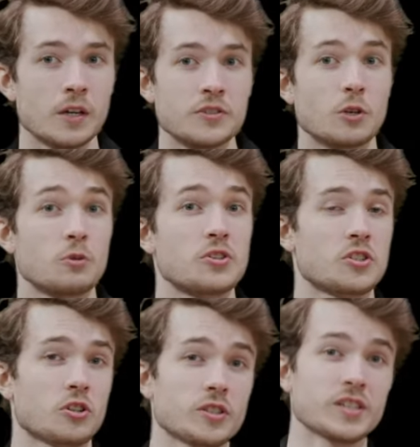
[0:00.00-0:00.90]
So
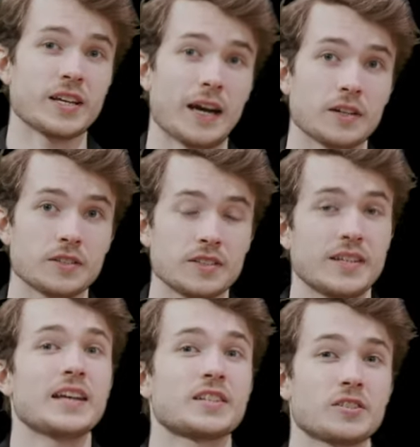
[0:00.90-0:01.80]
stir detect
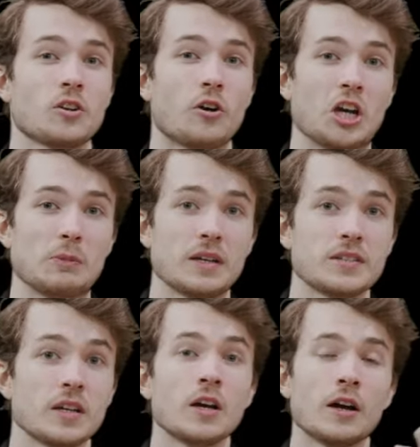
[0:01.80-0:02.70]
takes as an
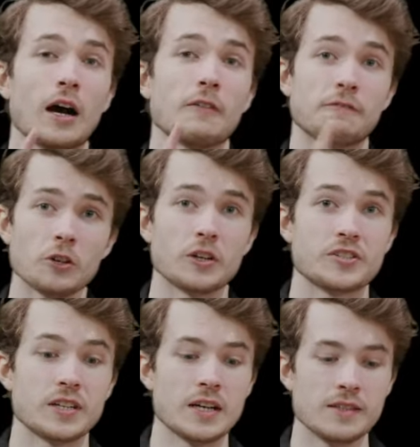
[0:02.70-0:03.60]
argument uh,
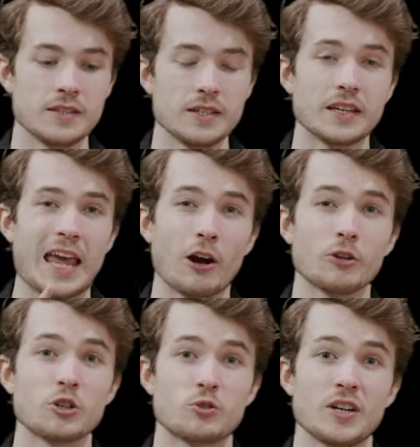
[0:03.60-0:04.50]
first the
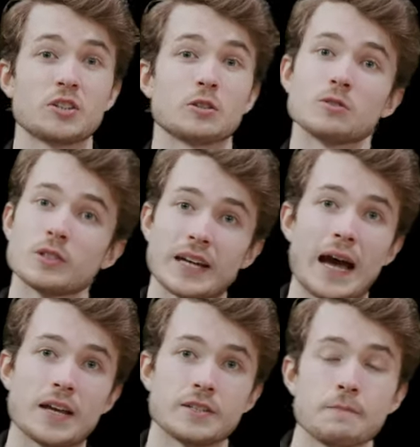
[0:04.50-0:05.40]
character string to look
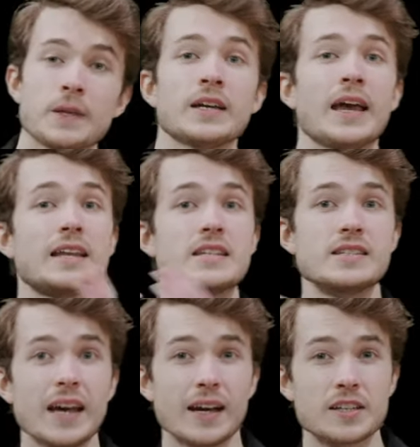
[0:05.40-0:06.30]
at, and
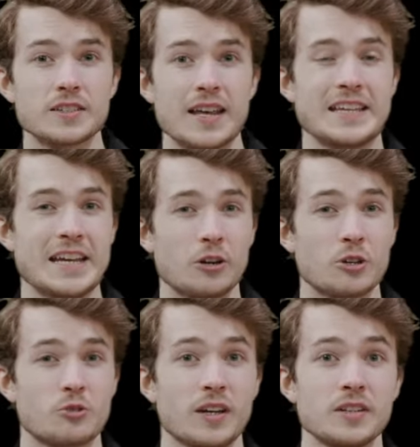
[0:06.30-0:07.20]
next a
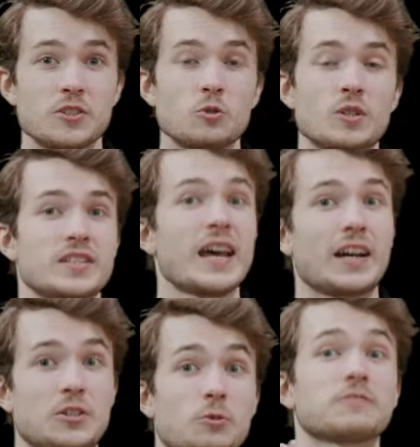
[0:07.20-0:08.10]
character string to
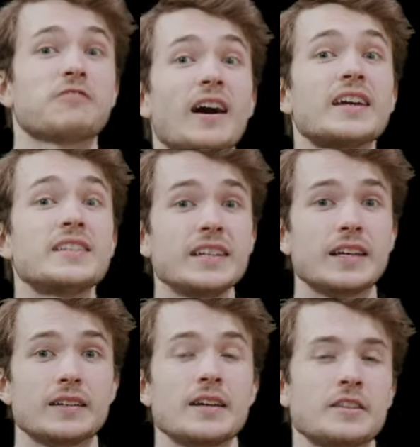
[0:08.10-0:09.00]
detect or find
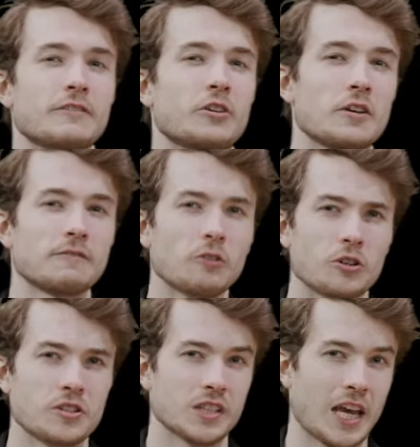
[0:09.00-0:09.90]
in the very
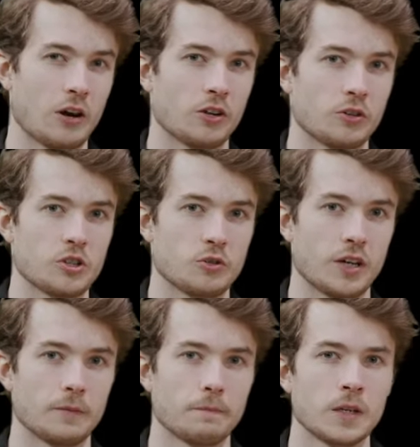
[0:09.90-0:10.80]
first character
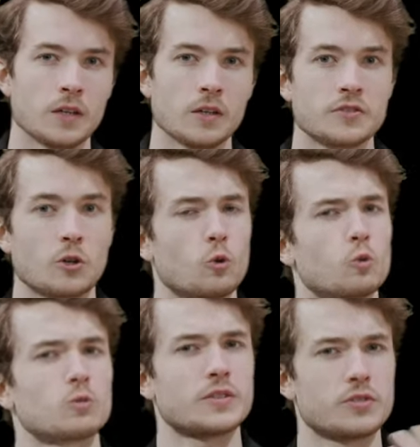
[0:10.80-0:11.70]
string. So
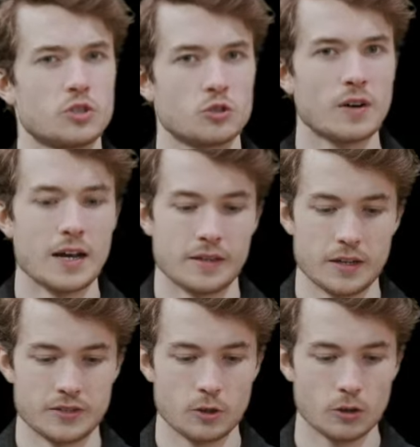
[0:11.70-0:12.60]
let's try
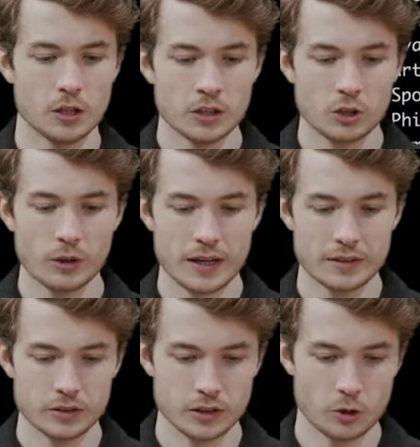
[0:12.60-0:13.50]
this. I'll go ahead
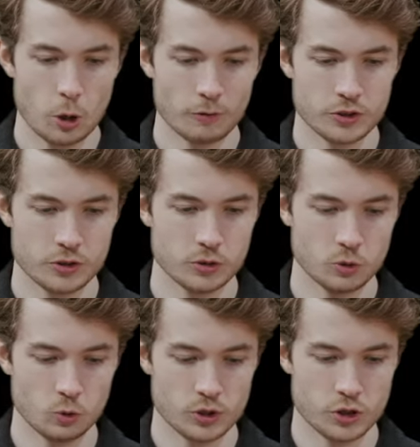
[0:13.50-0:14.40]
and go over
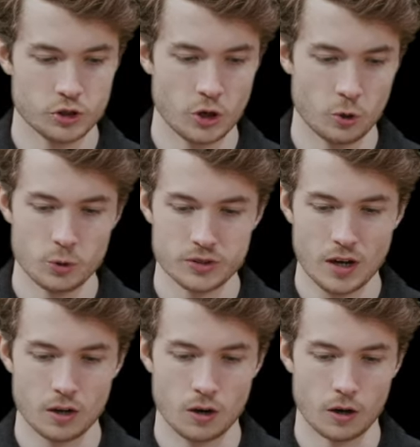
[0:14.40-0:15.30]
to
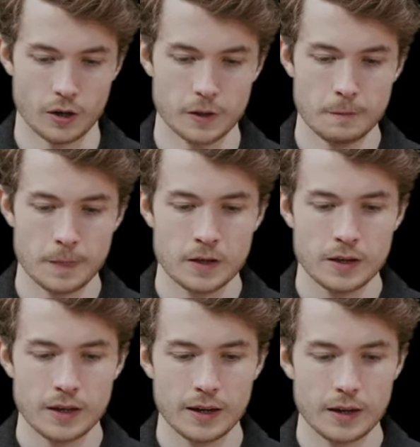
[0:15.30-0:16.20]
shows.r,
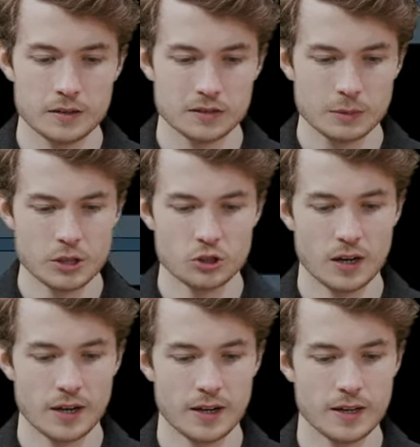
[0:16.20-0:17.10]
and let me
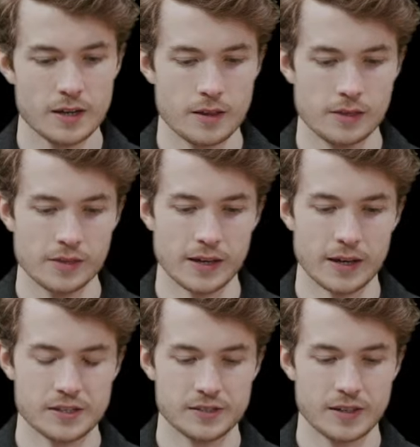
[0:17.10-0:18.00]
try
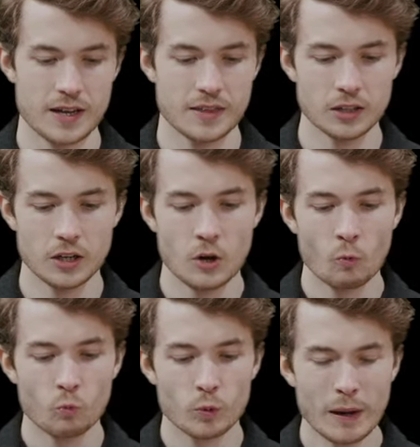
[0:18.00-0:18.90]
this. I think
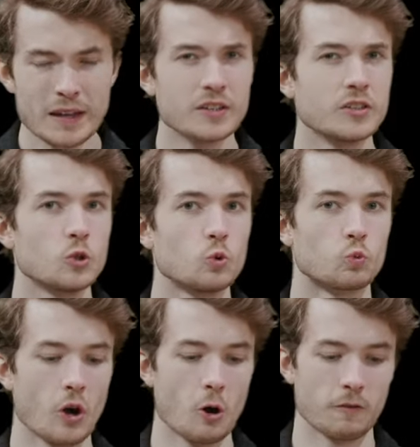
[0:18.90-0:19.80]
we might need a new
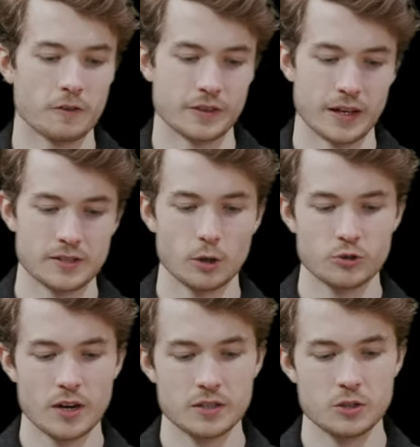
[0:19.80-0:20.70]
row for this. I'll
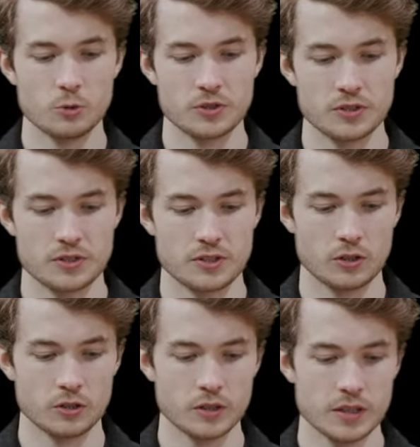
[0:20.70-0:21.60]
try to use
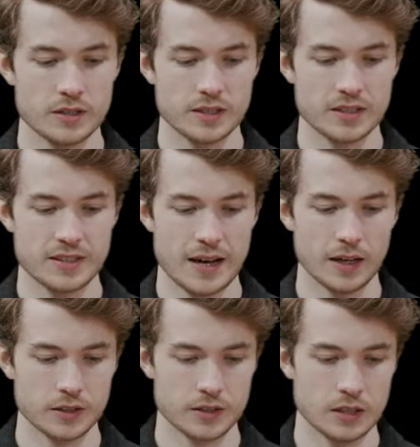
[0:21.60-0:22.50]
stir
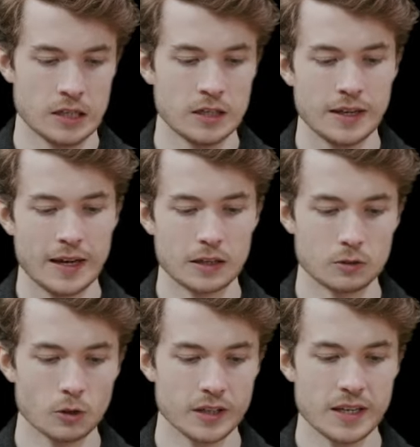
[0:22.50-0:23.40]
detect
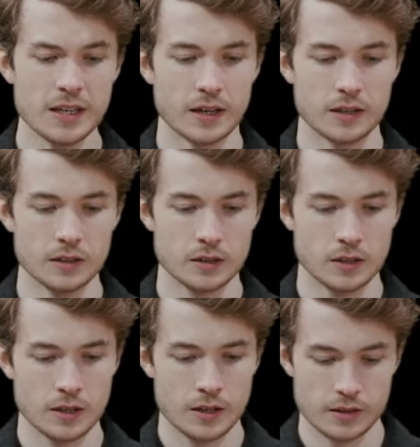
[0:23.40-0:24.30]
and look in
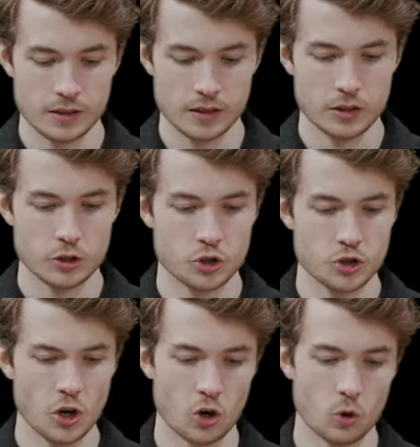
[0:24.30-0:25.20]
the
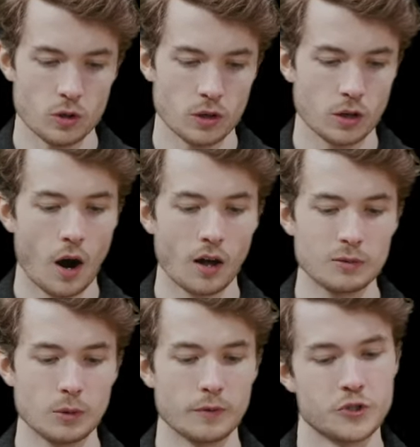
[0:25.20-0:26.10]
show
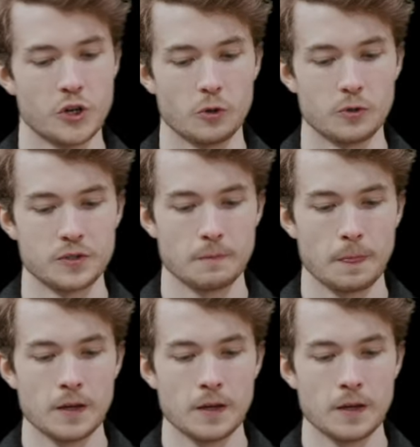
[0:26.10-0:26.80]
column of shows.